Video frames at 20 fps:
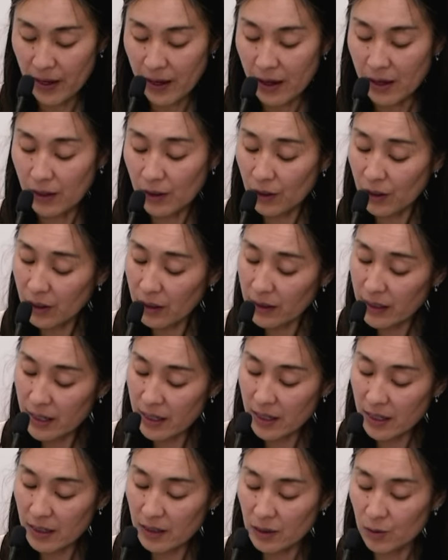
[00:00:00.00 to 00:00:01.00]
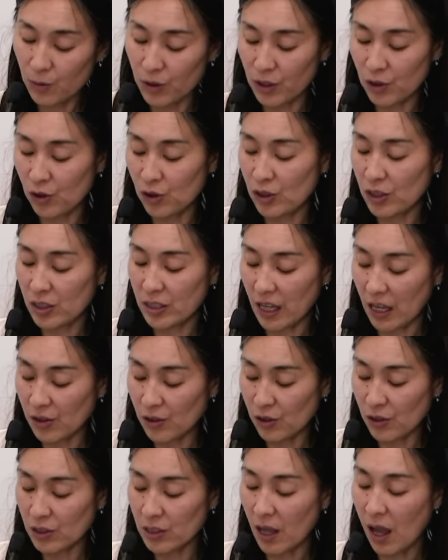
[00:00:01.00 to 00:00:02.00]
And currently, his research
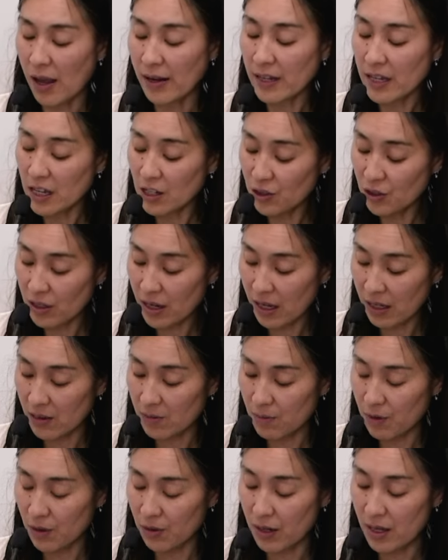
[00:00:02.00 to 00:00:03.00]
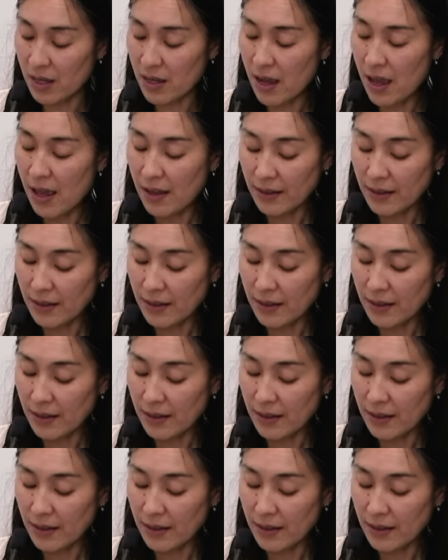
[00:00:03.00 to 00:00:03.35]
centers on internet computing,